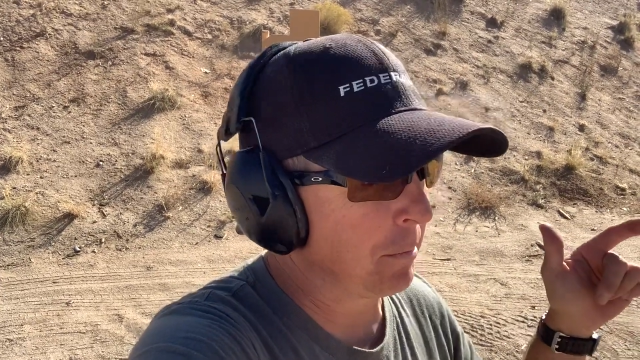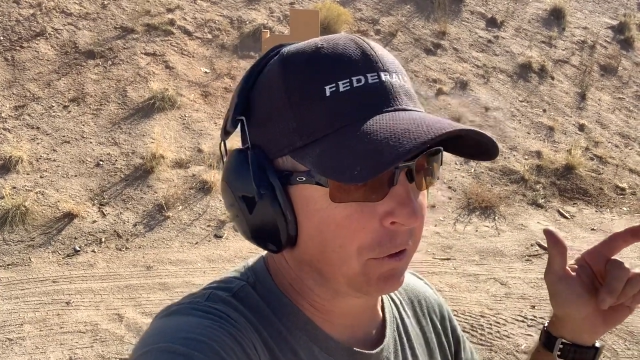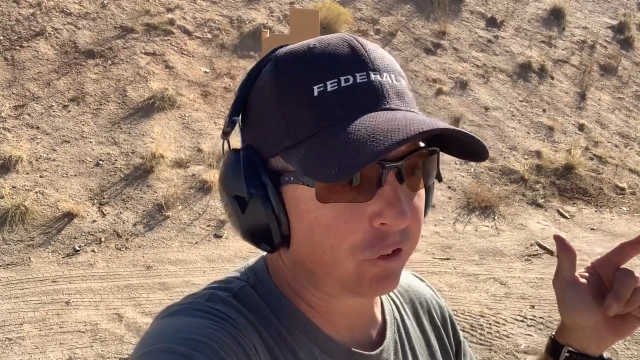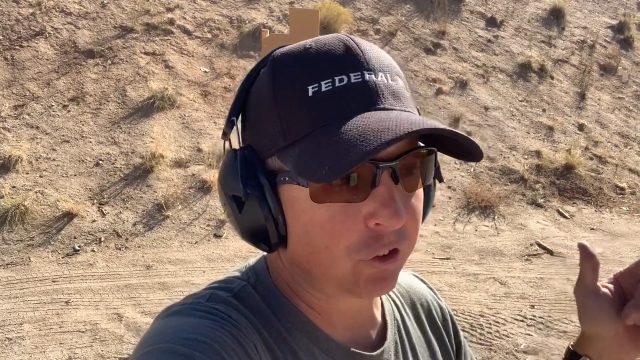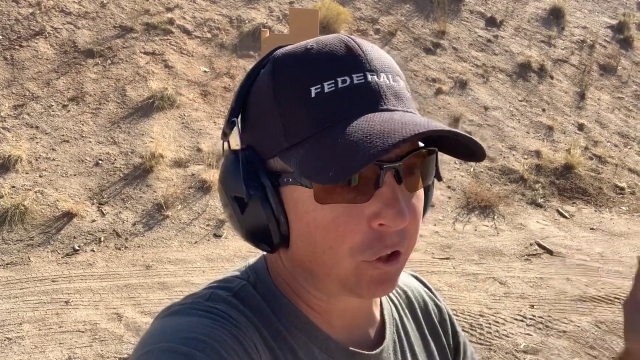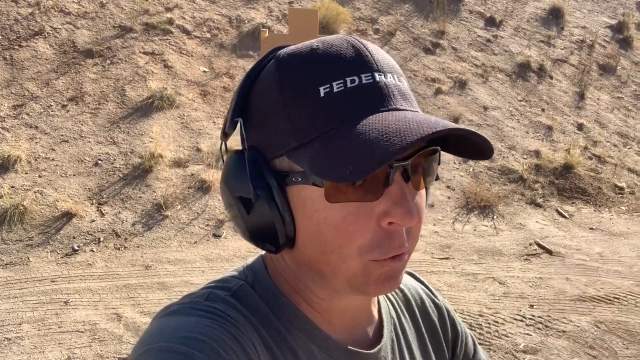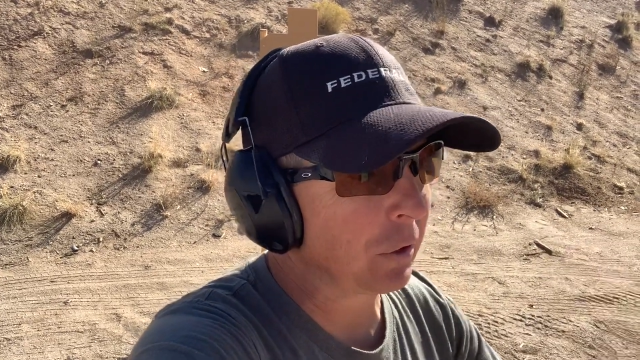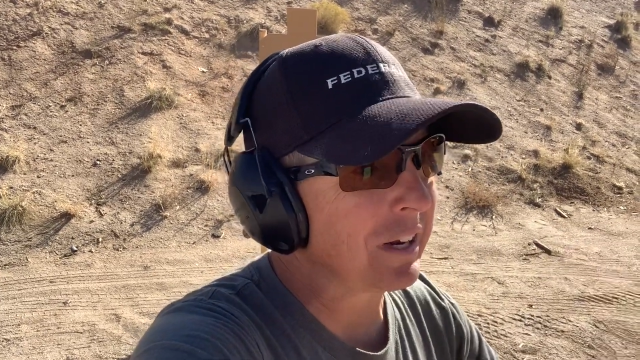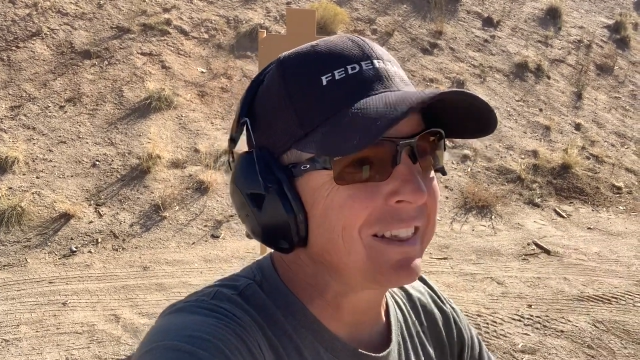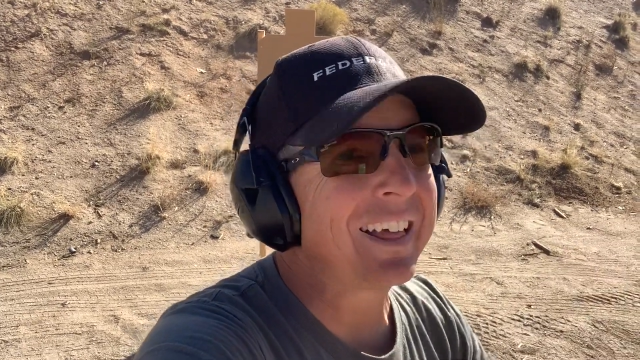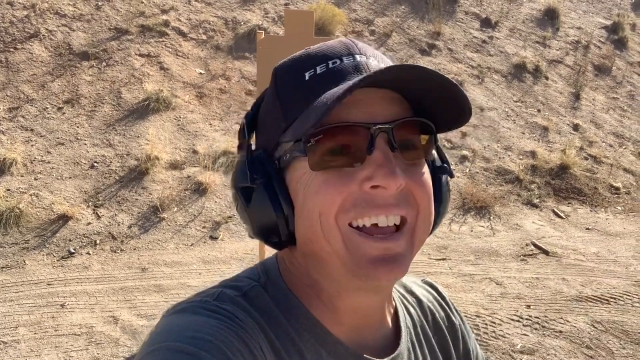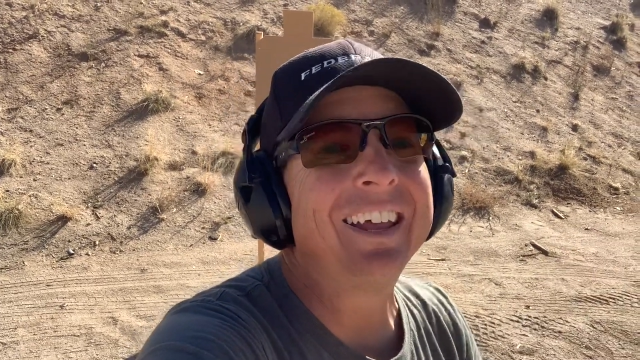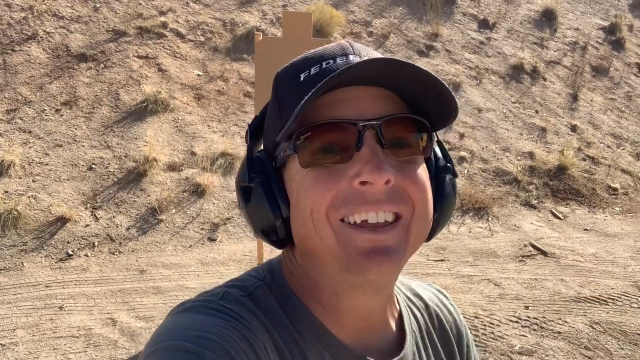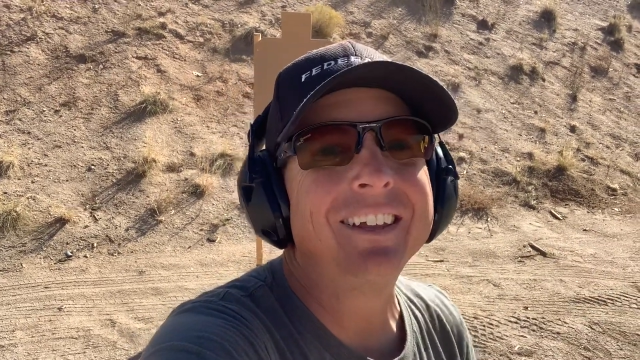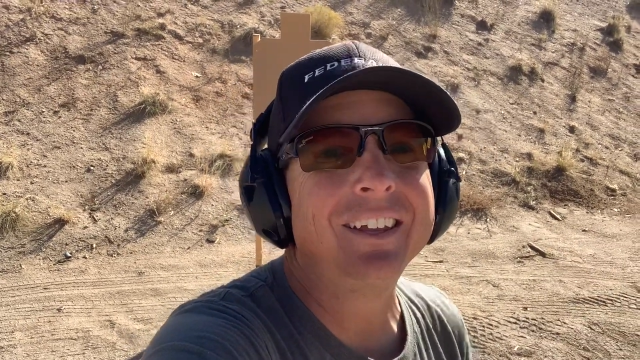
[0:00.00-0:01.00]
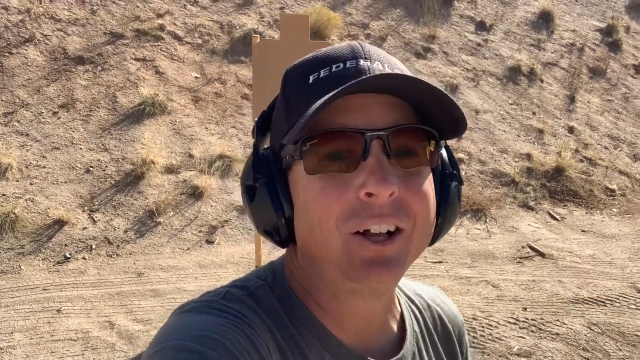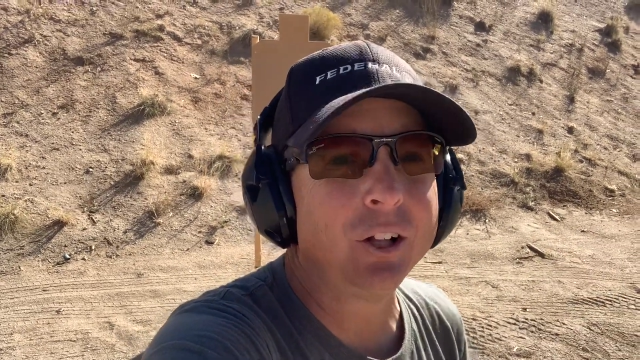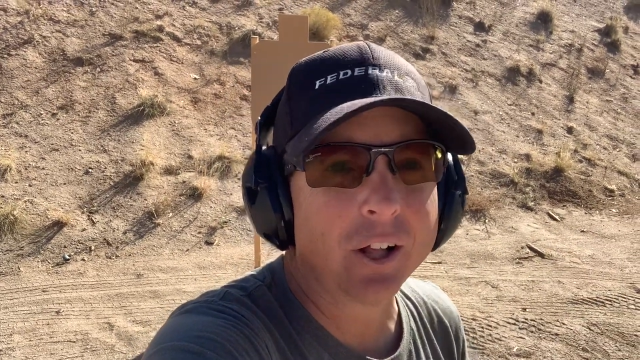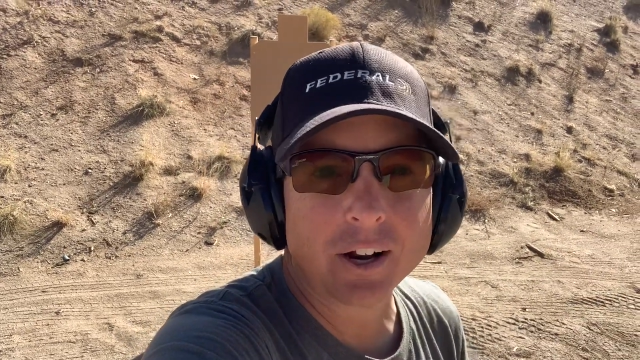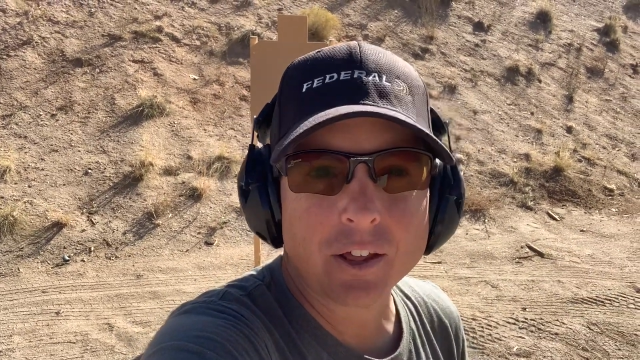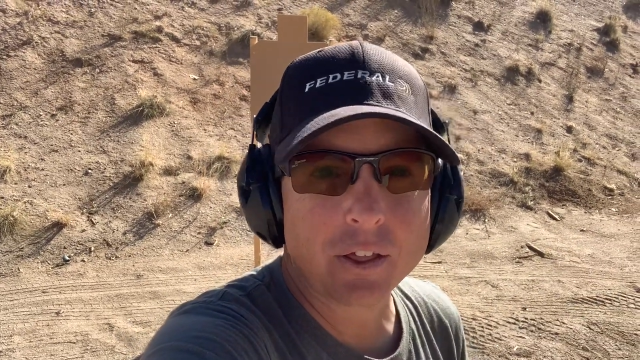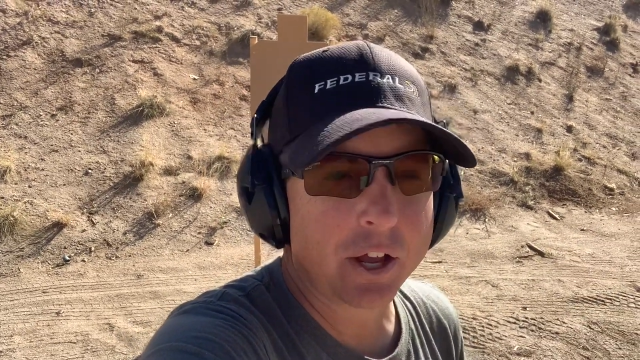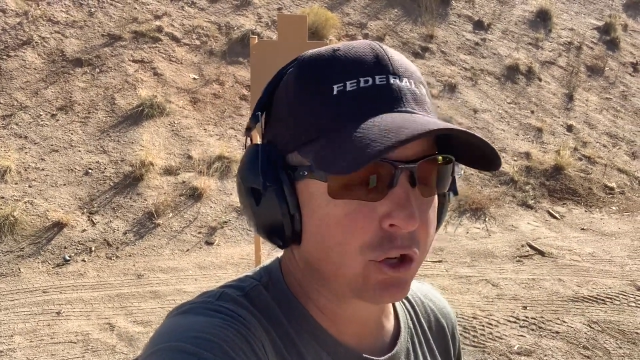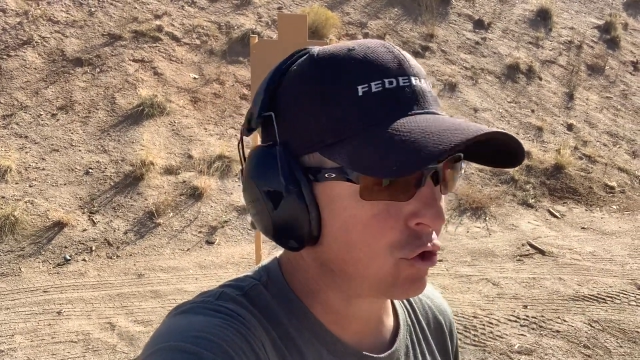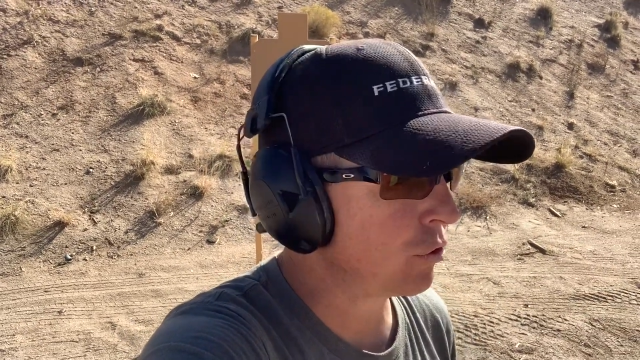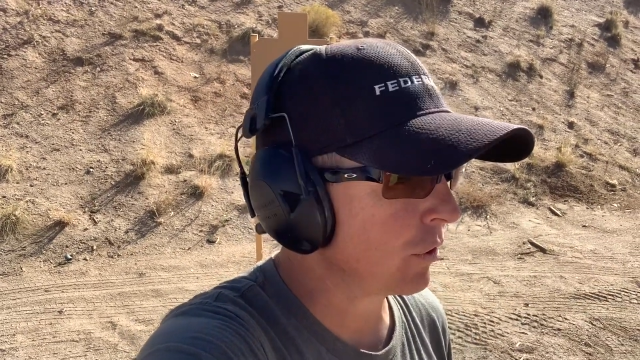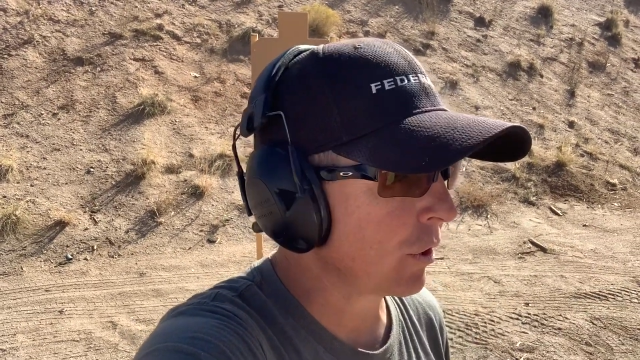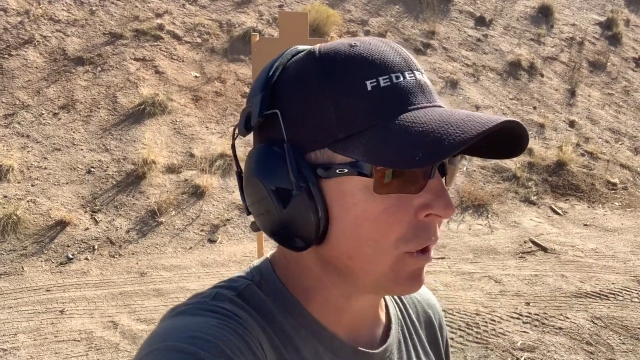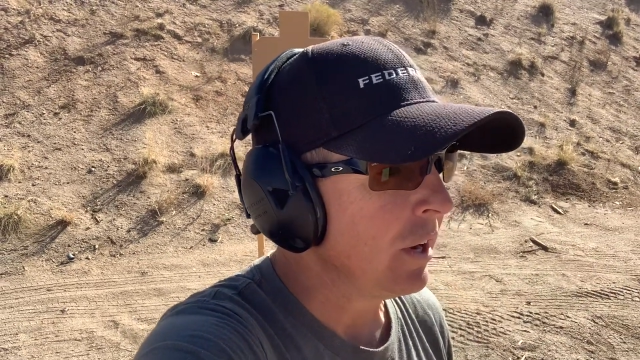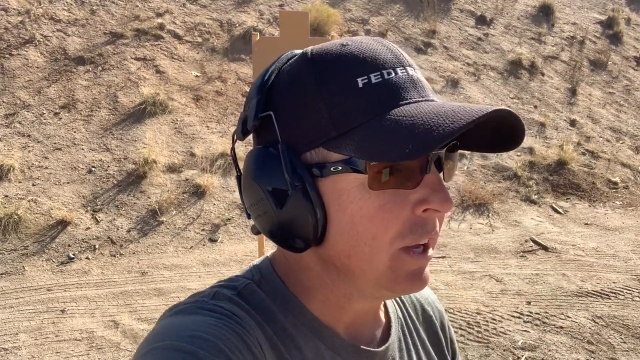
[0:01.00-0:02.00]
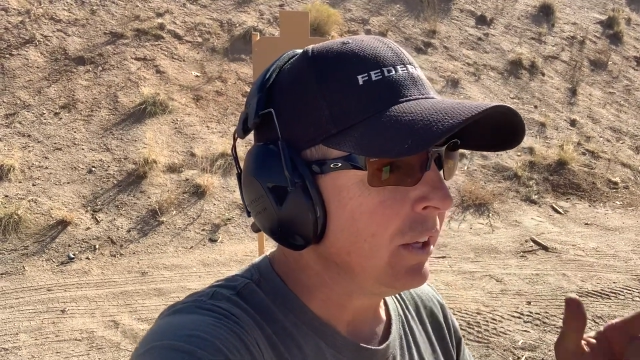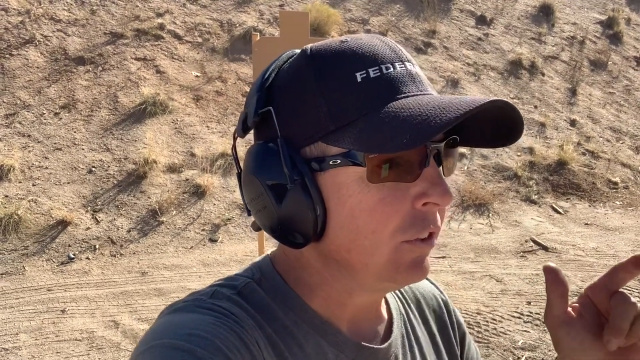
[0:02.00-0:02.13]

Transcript: accelerating the hell out of that trigger